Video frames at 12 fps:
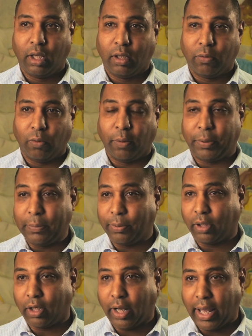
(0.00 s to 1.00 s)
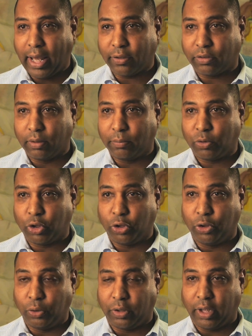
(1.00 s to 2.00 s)
where people are going to ask them to
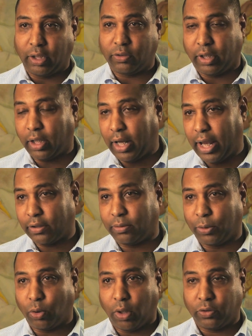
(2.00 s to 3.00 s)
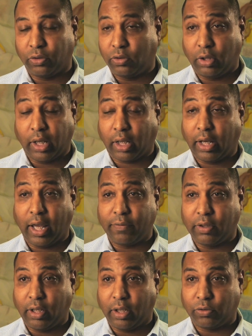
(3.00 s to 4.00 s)
do things, they're going to ask them questions, they're not going to have
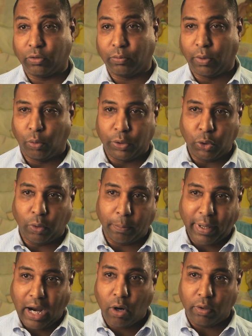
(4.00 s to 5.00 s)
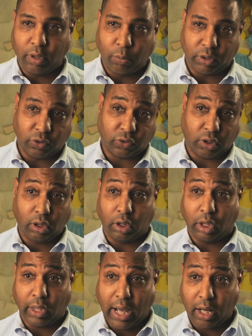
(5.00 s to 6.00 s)
the answers. But when you empower them with the skill and
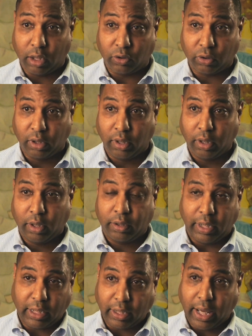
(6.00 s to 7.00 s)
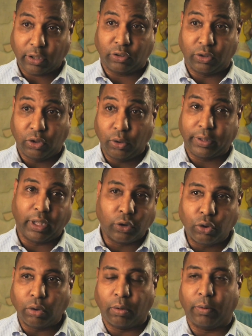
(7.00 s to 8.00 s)
the knowledge, they can actually do it. They'll
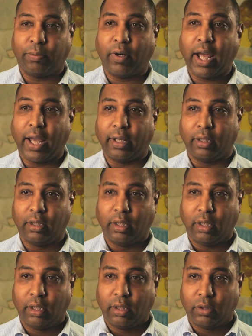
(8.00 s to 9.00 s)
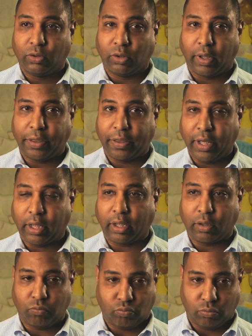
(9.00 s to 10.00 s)
do it with pride. So I think
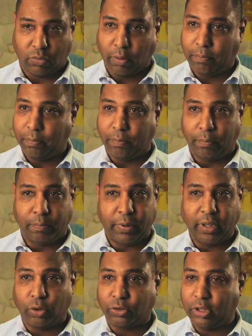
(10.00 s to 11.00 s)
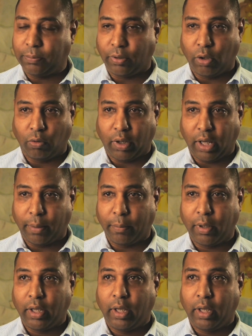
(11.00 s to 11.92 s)
the BOC program